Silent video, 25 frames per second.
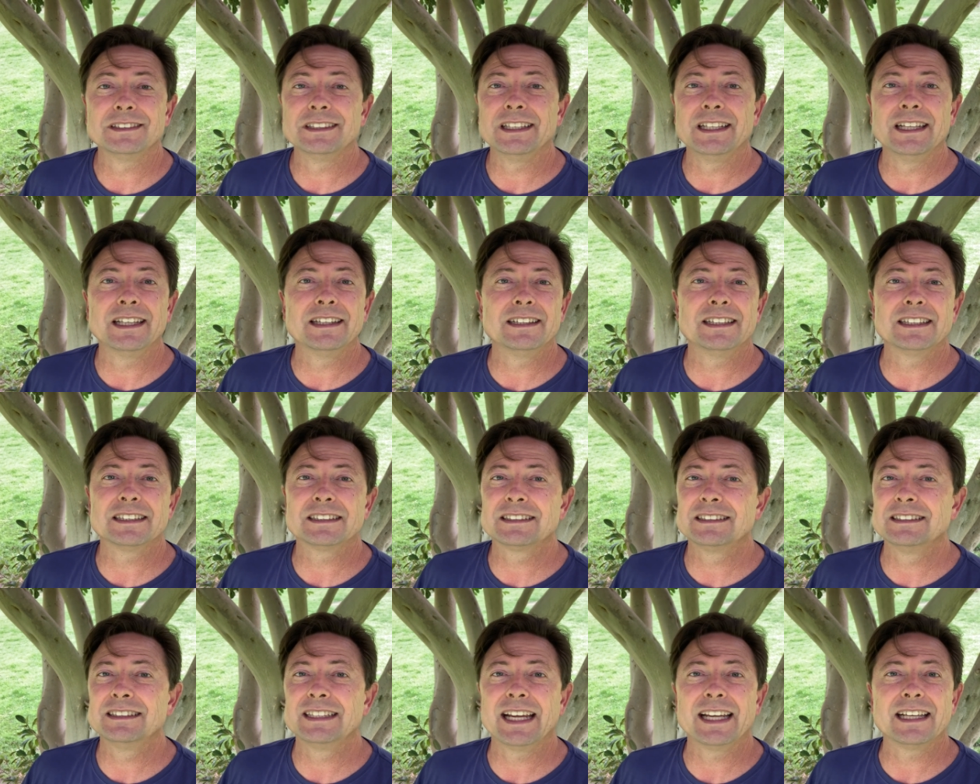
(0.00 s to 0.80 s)
in
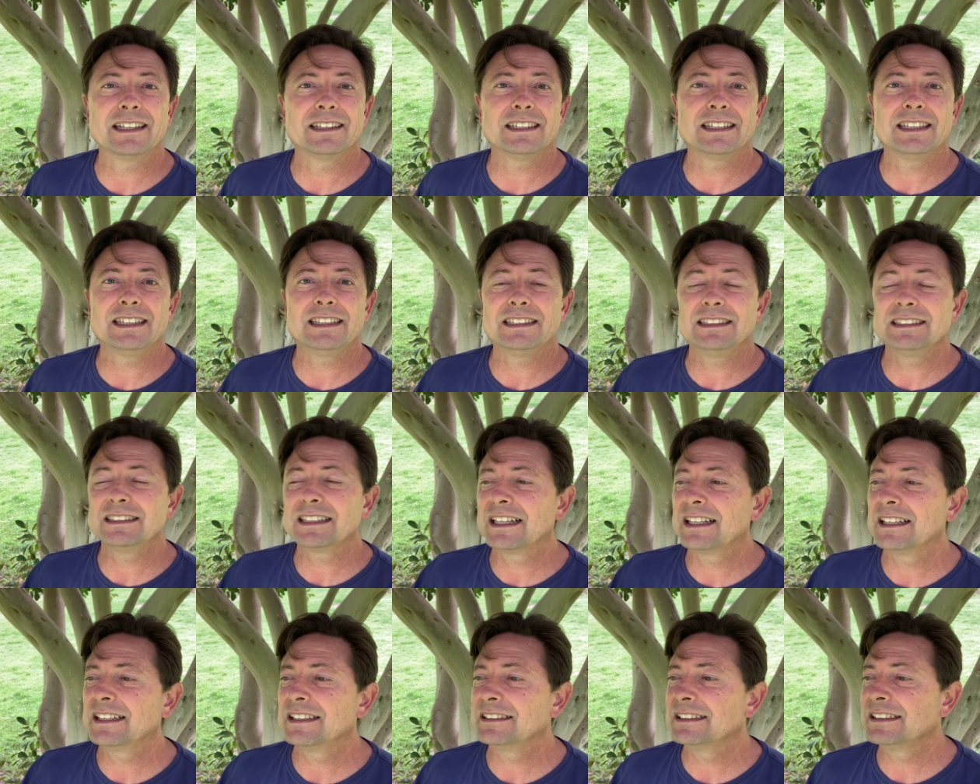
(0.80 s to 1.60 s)
this daily,
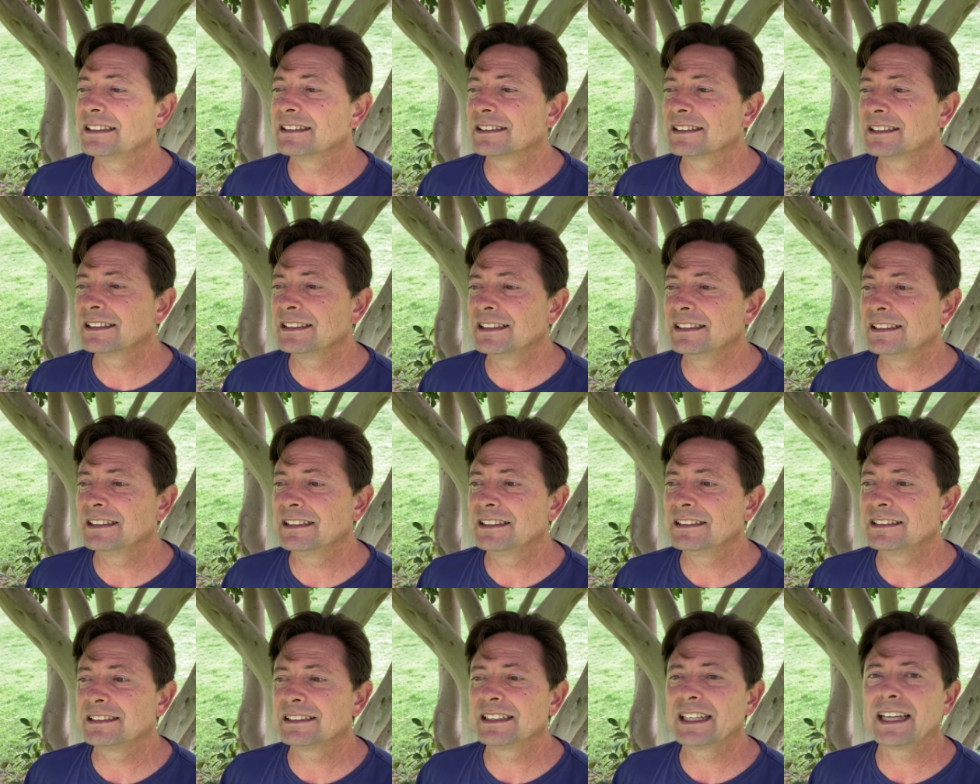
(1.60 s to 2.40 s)
uh, this,
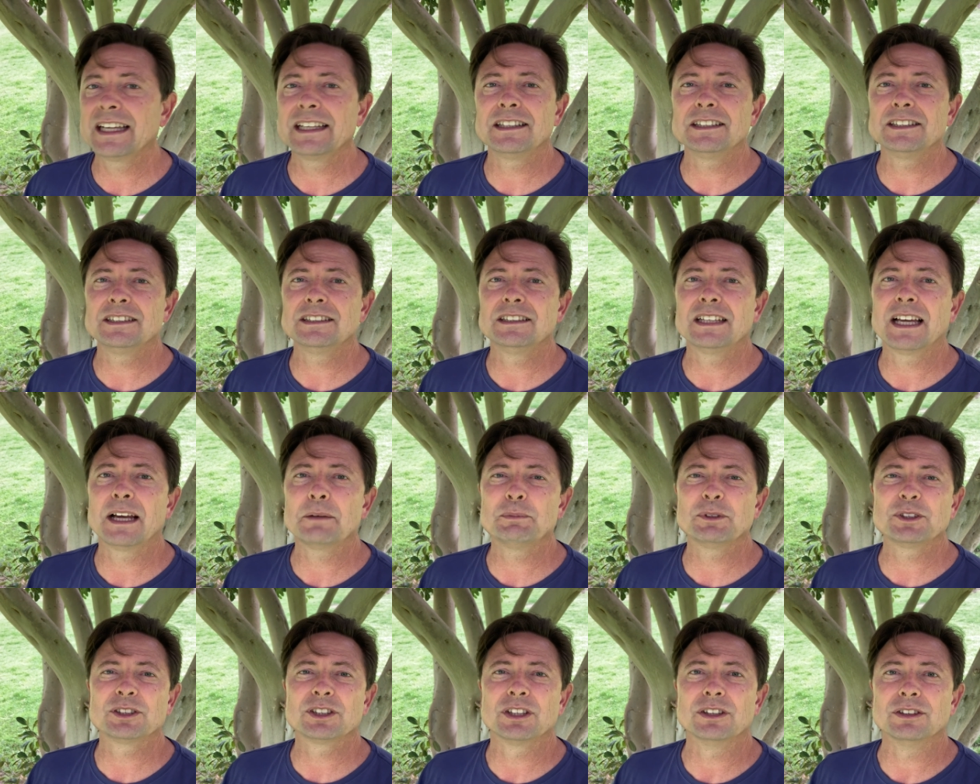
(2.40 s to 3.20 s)
these daily
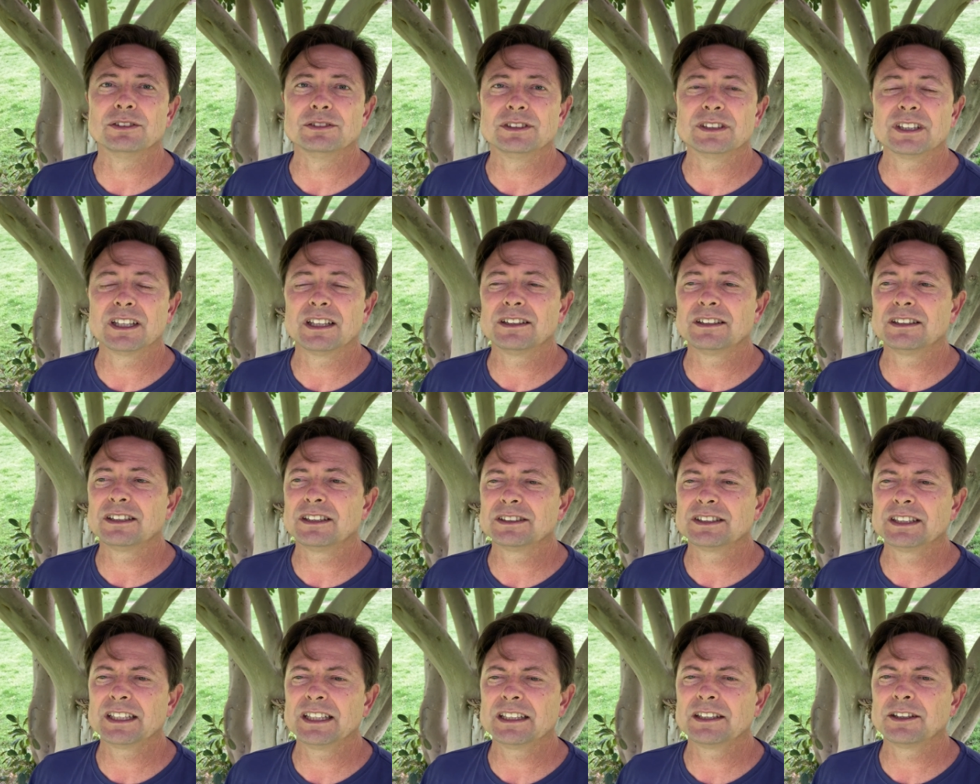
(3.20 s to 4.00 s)
episodes. I'll,
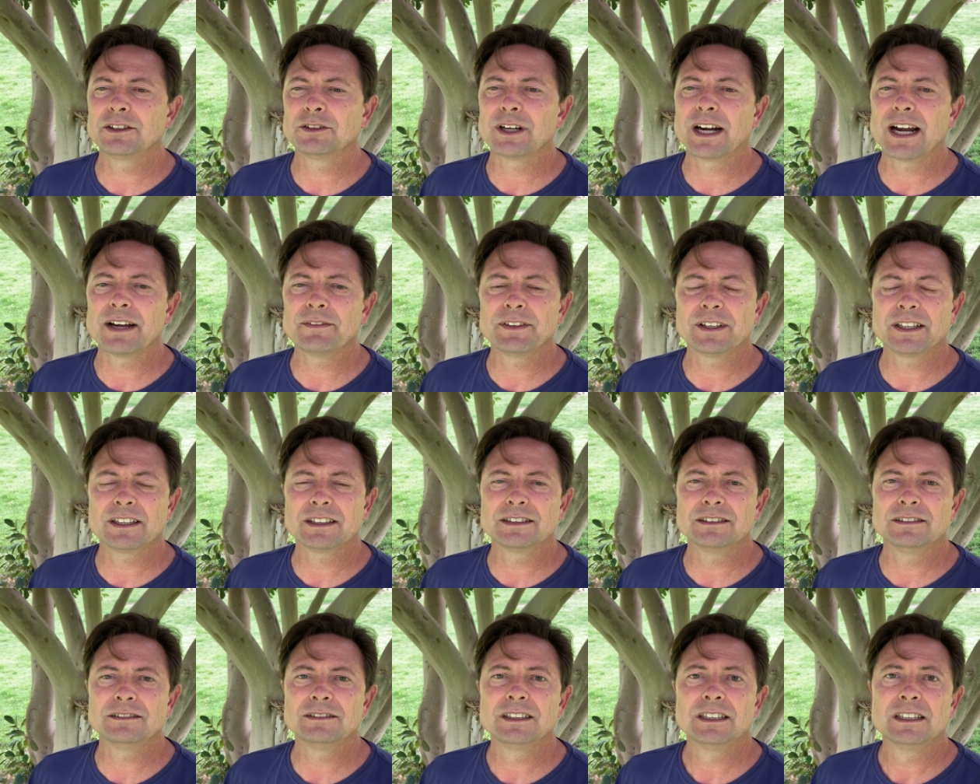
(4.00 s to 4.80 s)
I'll take a graphic
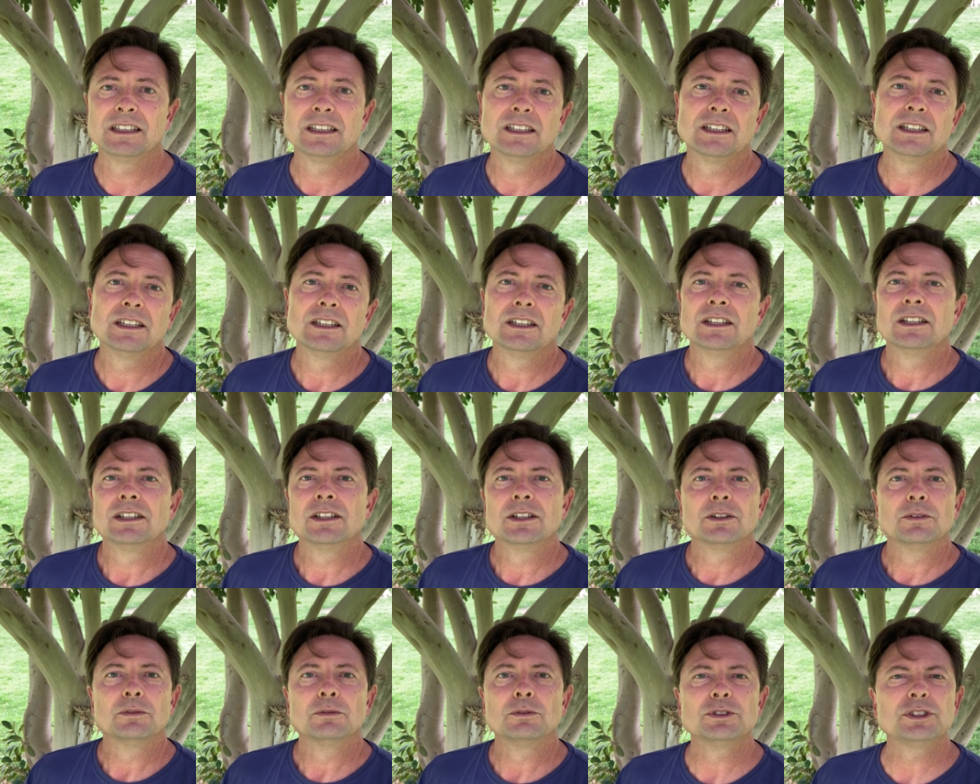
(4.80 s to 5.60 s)
and
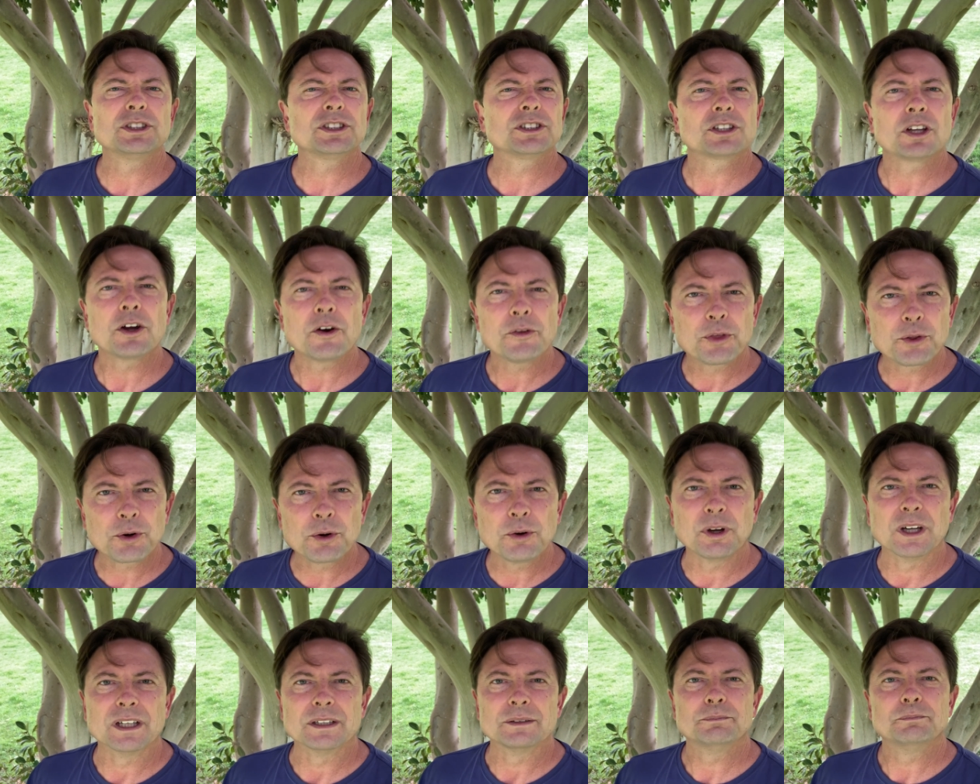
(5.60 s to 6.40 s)
we'll just go
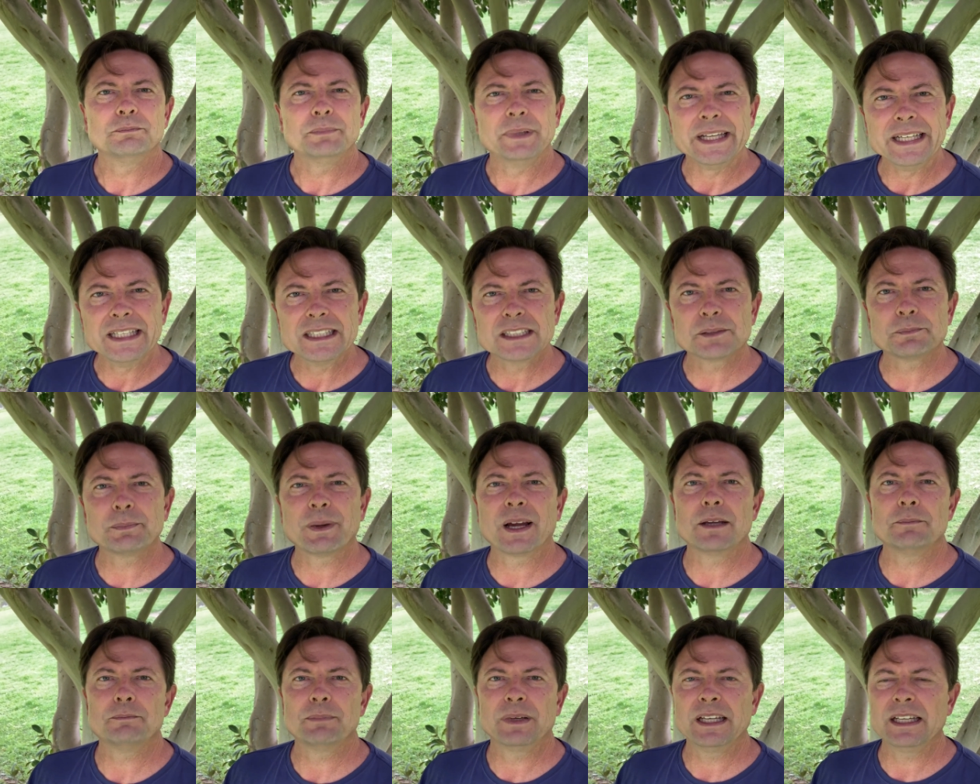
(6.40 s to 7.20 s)
through it piece
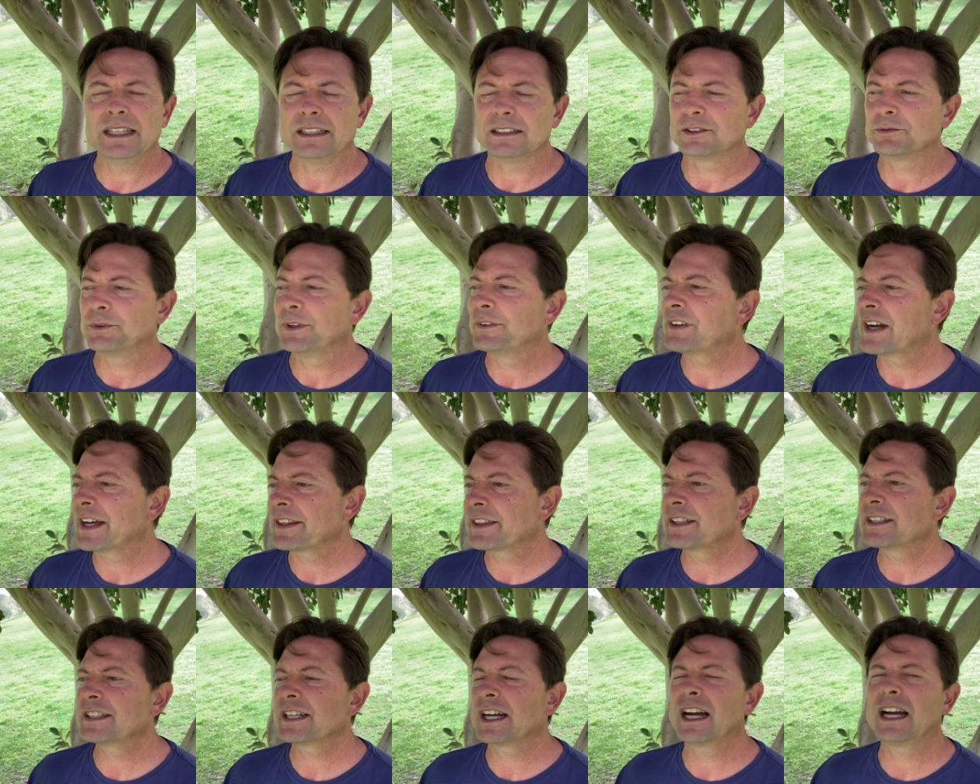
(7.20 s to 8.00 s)
by piece. We've
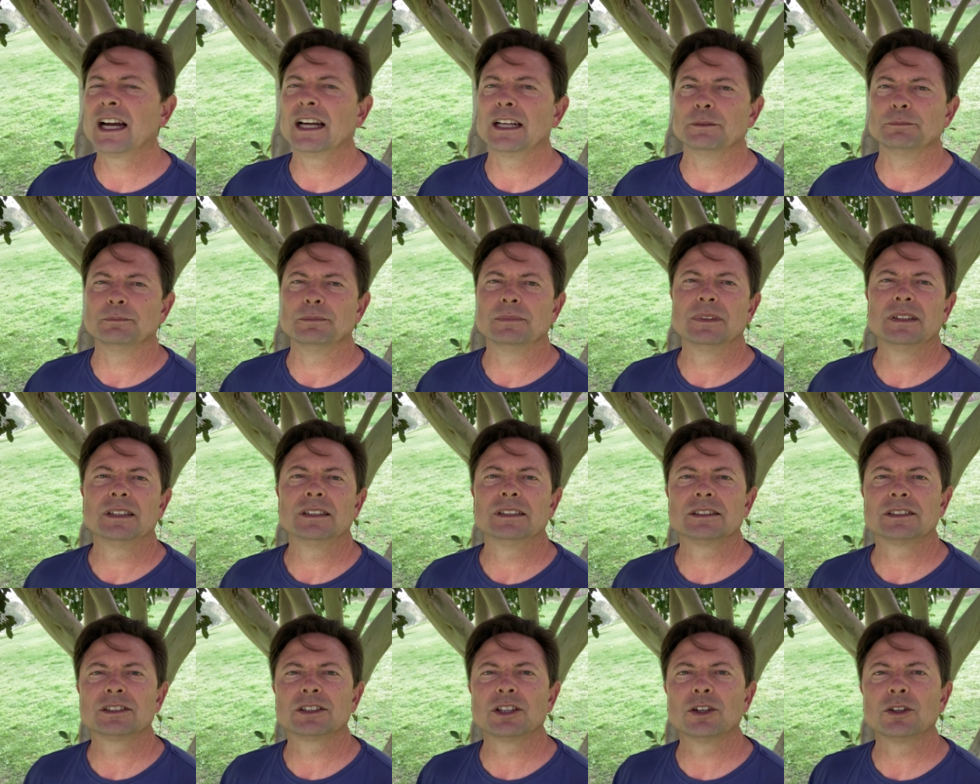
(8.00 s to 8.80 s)
got the time.
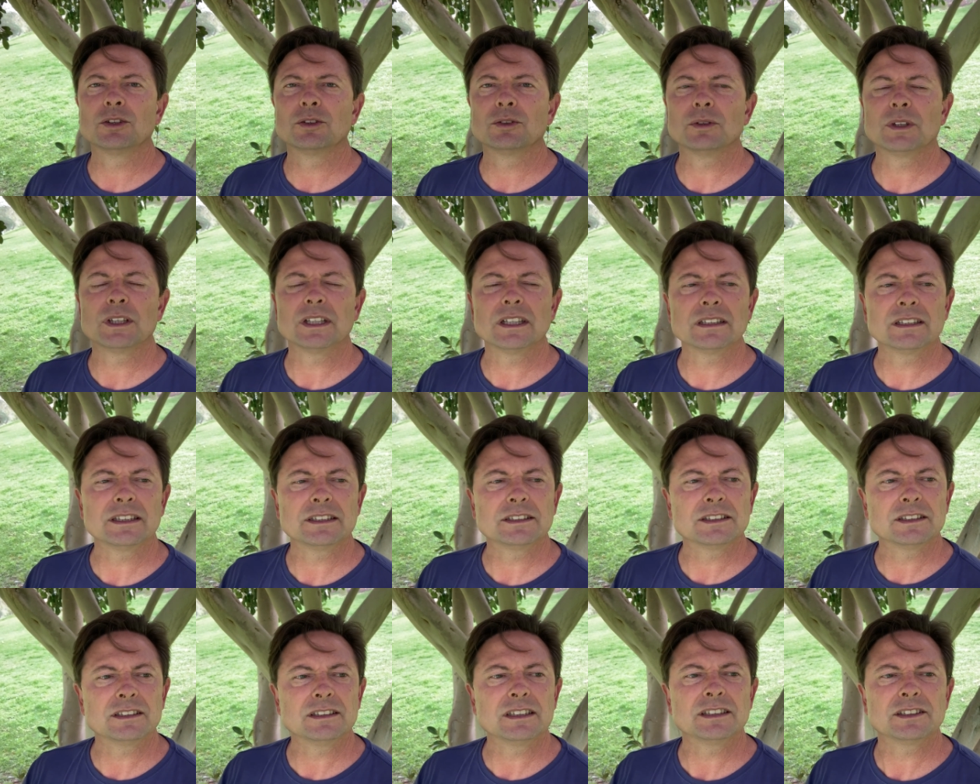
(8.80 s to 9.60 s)
So uh,
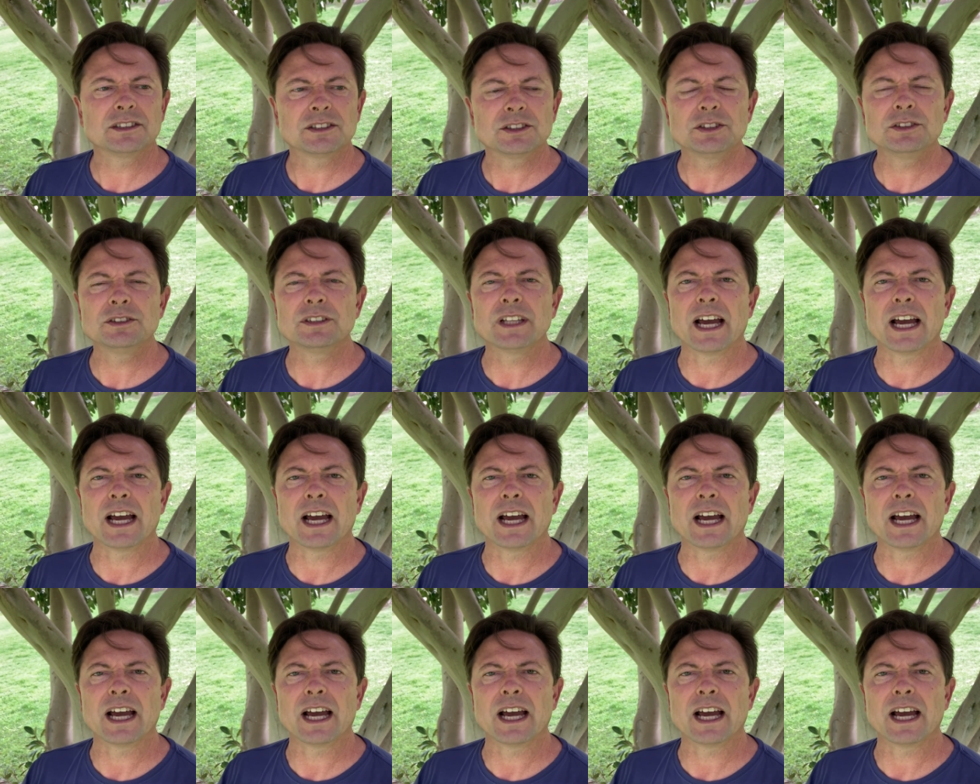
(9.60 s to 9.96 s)
let's, let's do